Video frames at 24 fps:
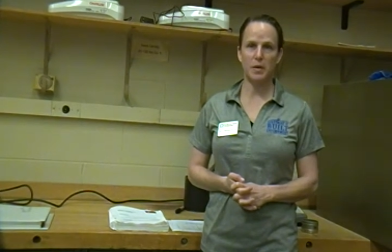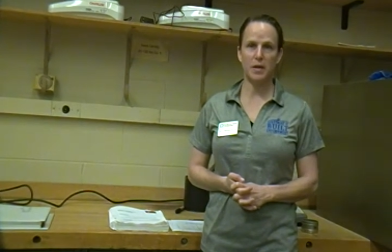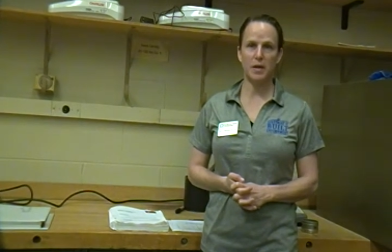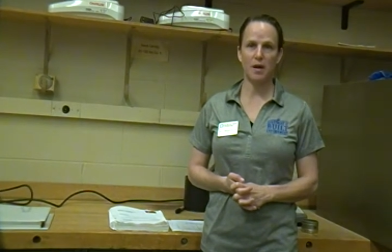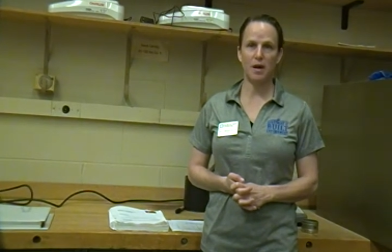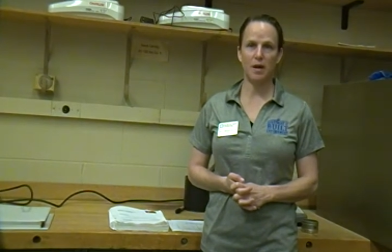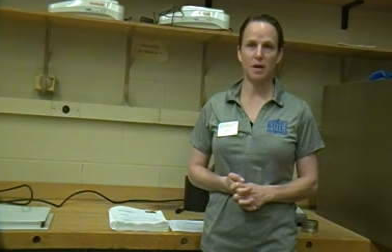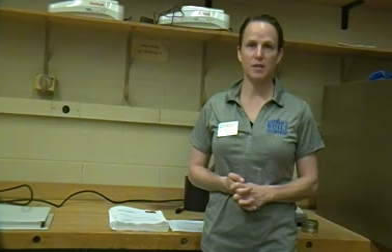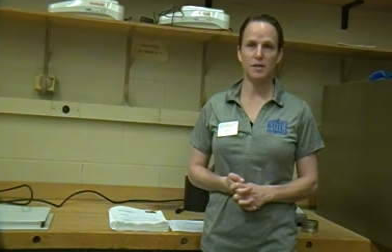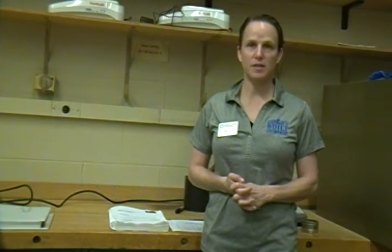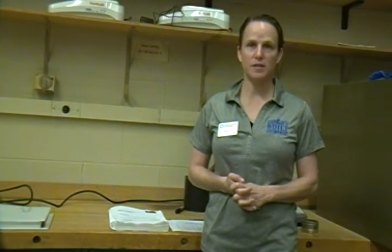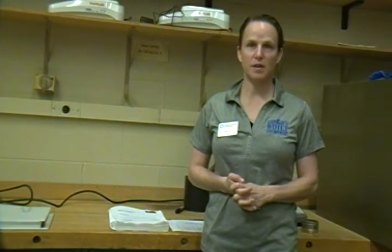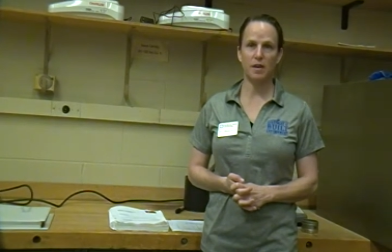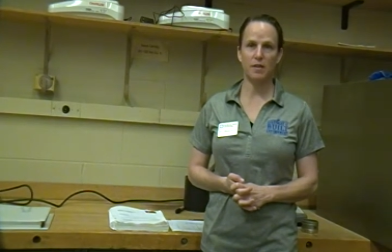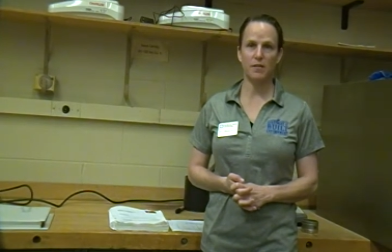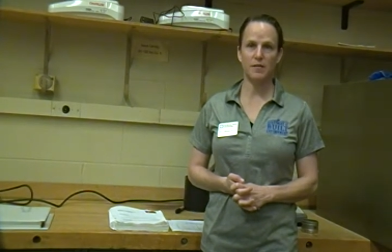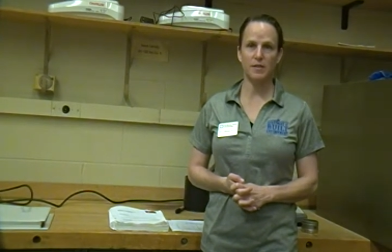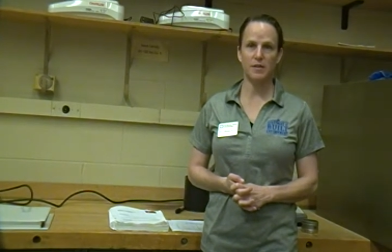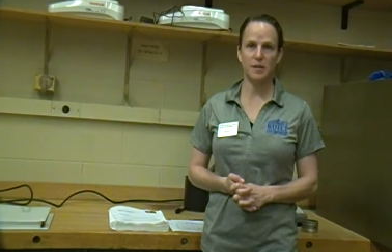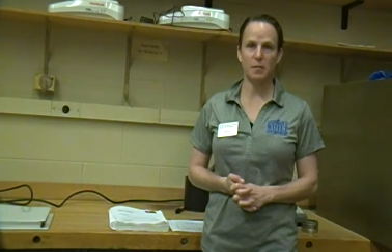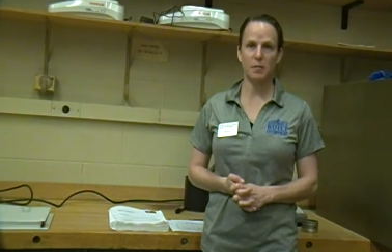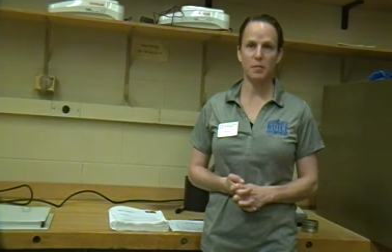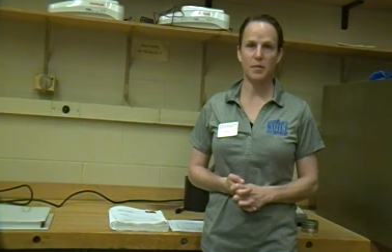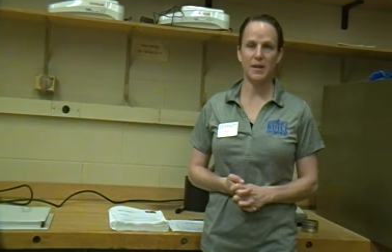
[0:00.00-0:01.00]
because
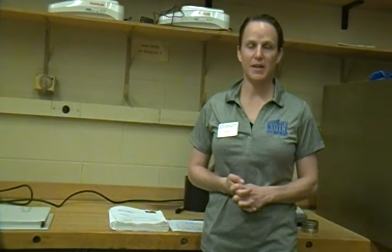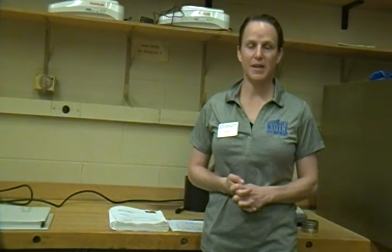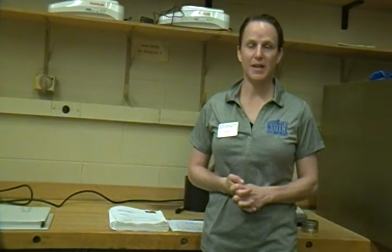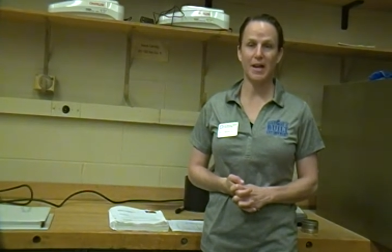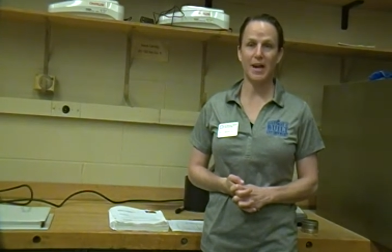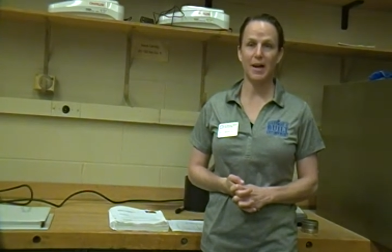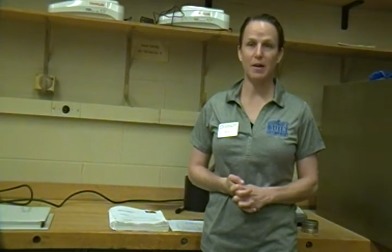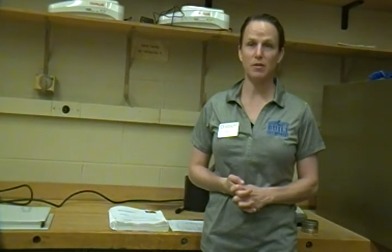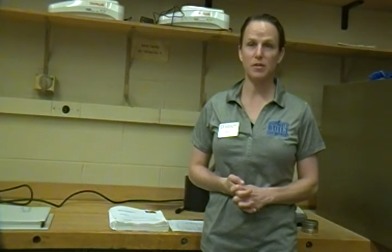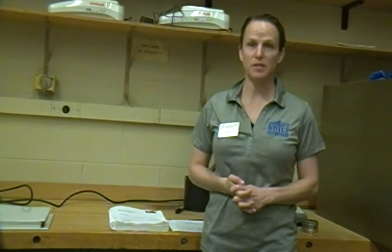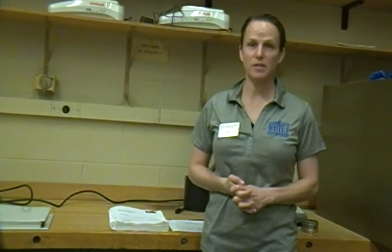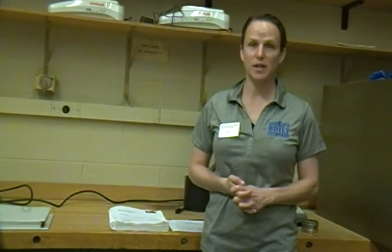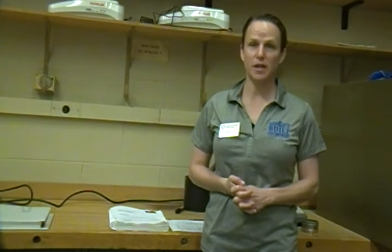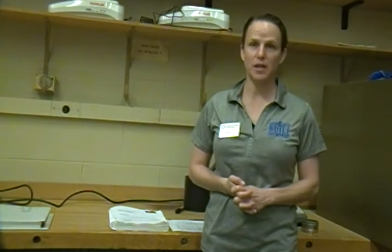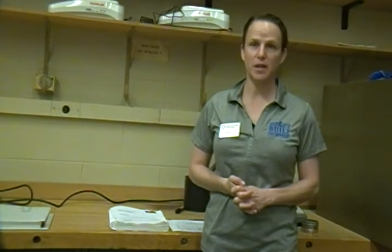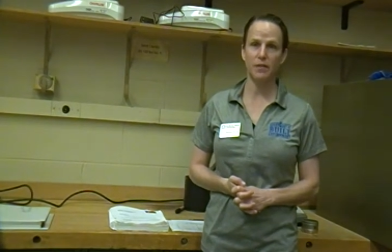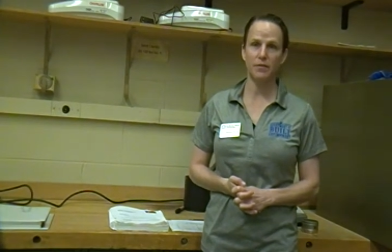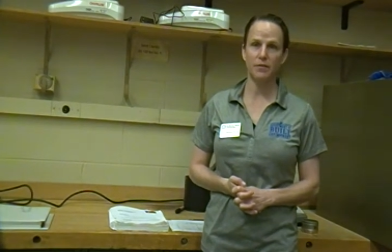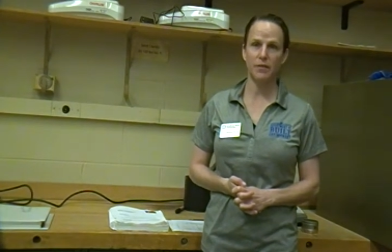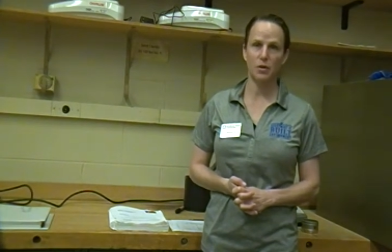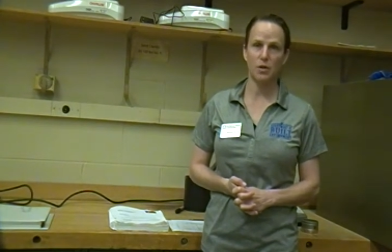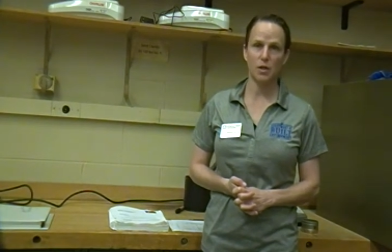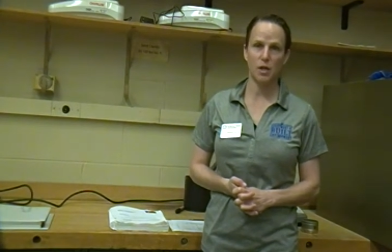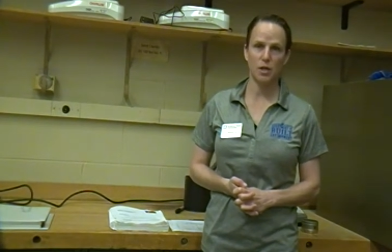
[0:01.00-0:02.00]
of something
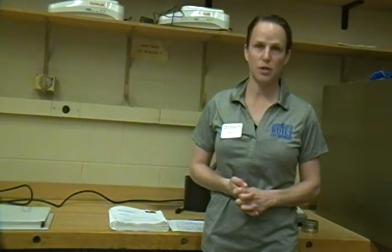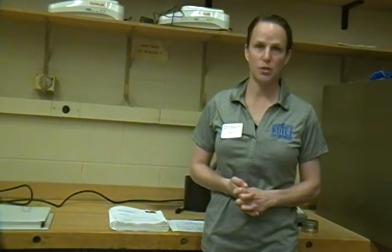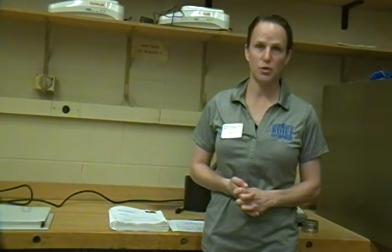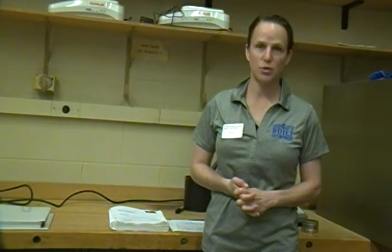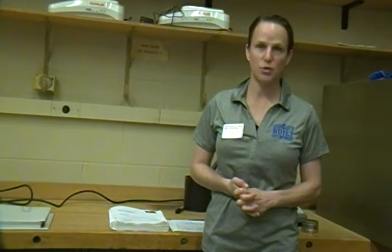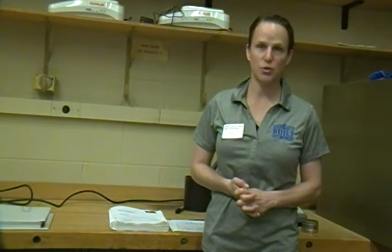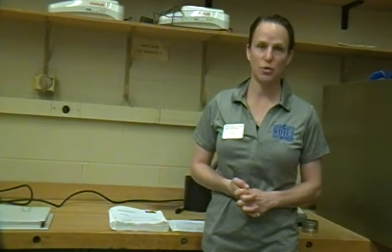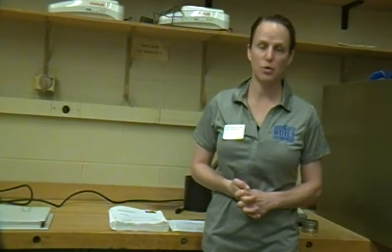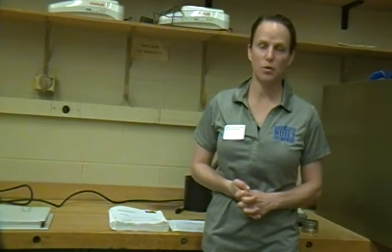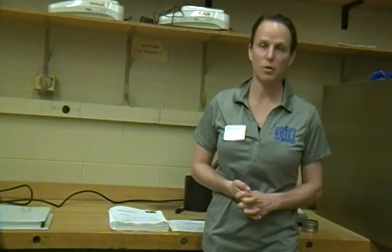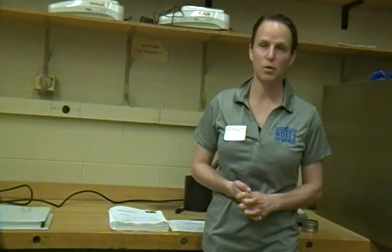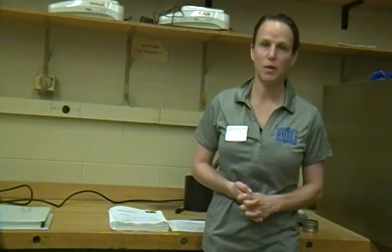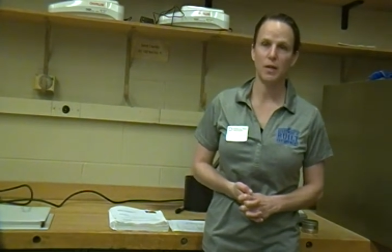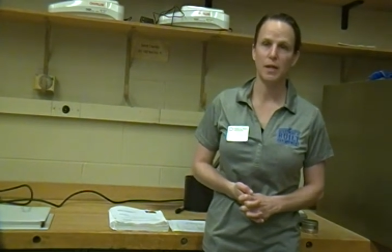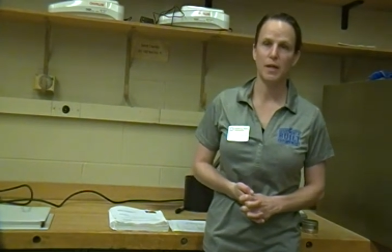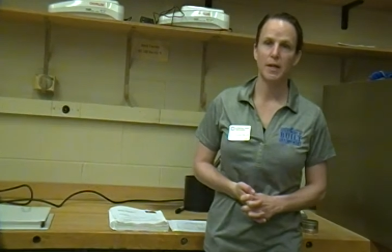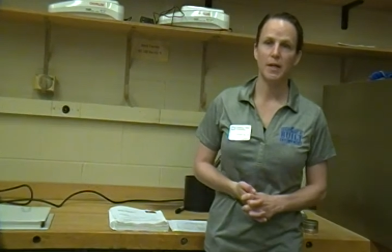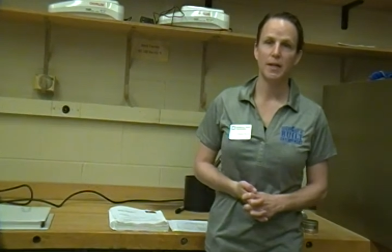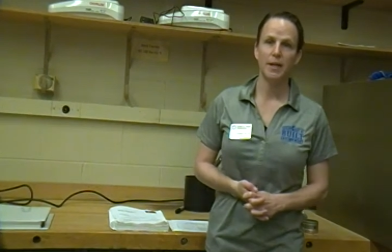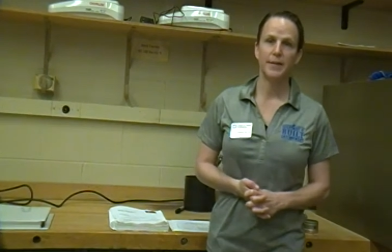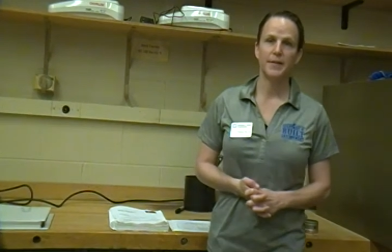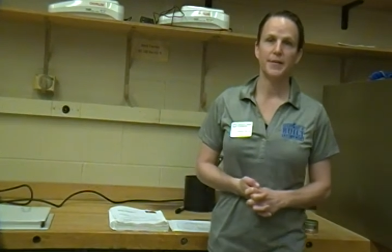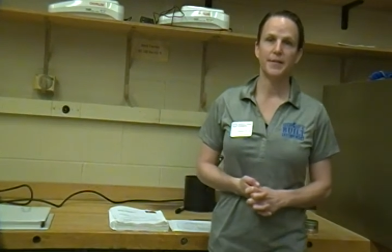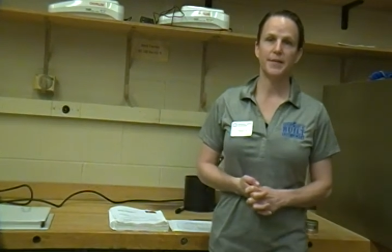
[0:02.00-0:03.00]
outside of your control,
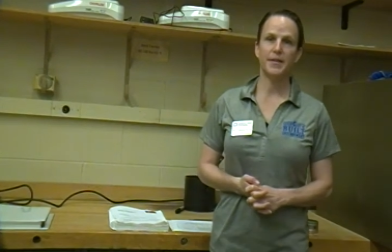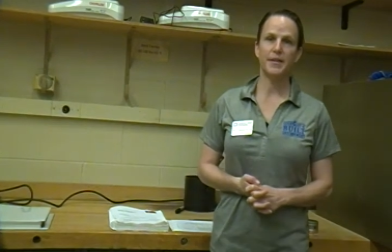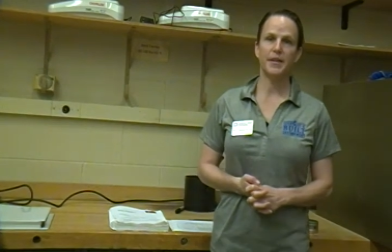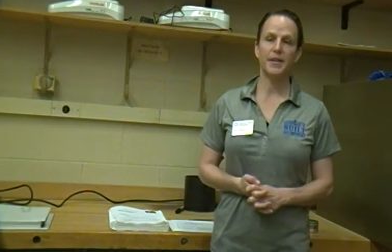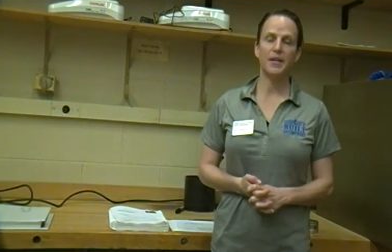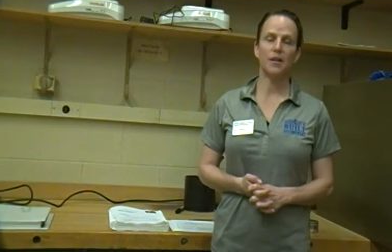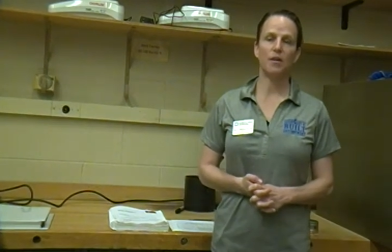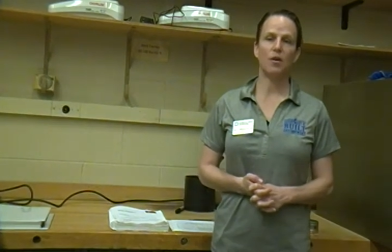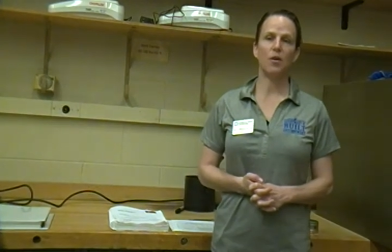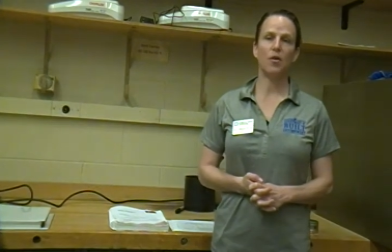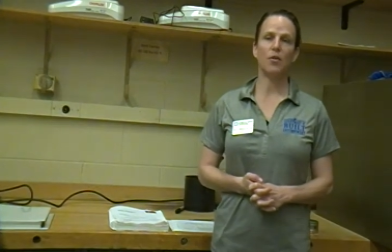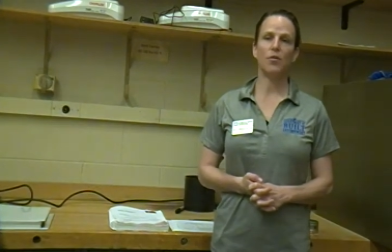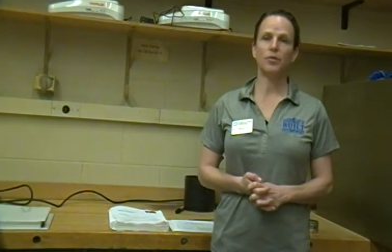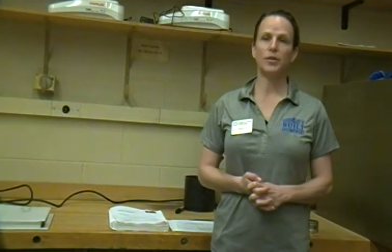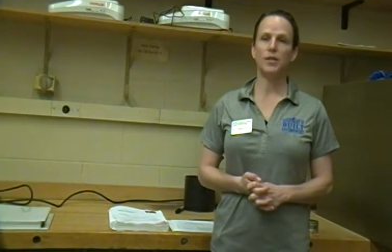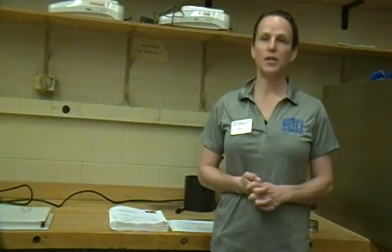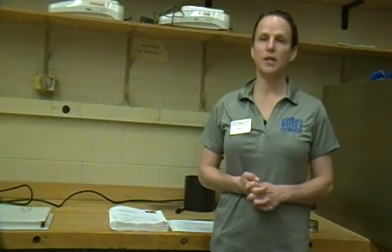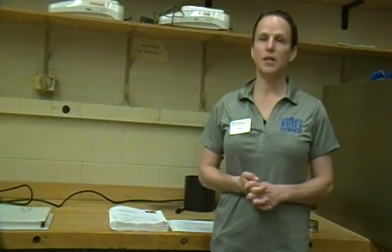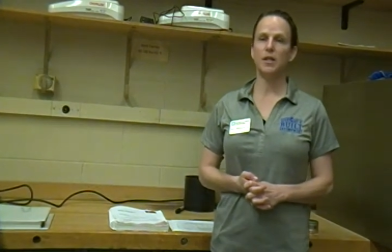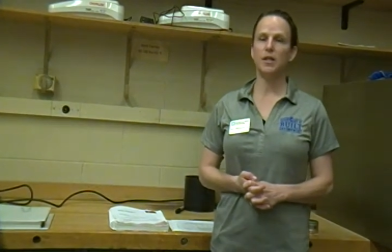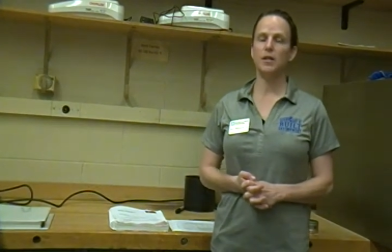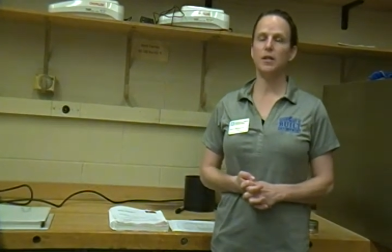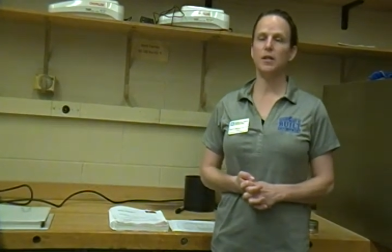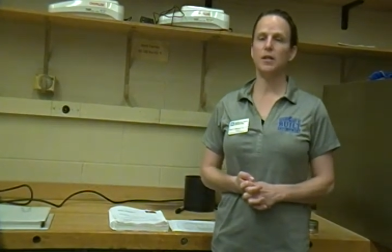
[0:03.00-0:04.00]
the
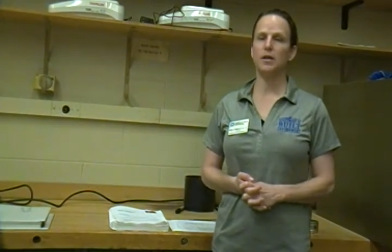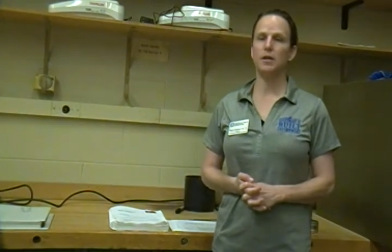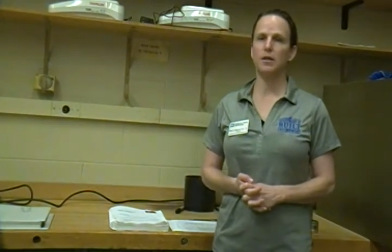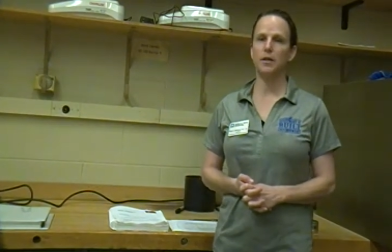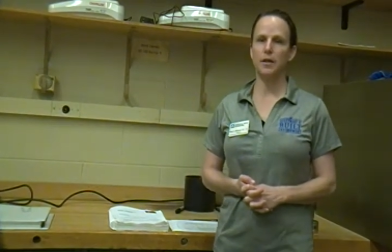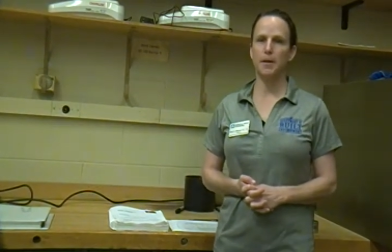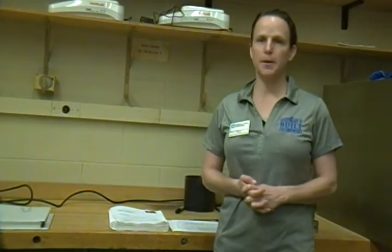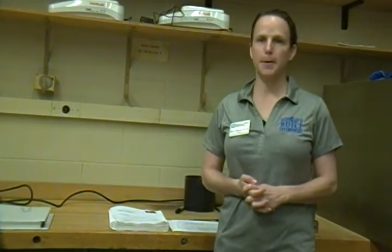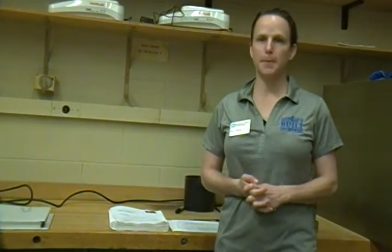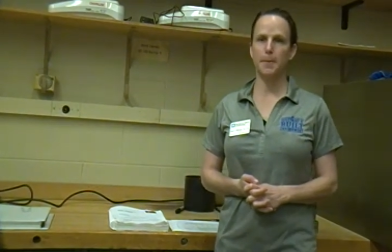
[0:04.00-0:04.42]
only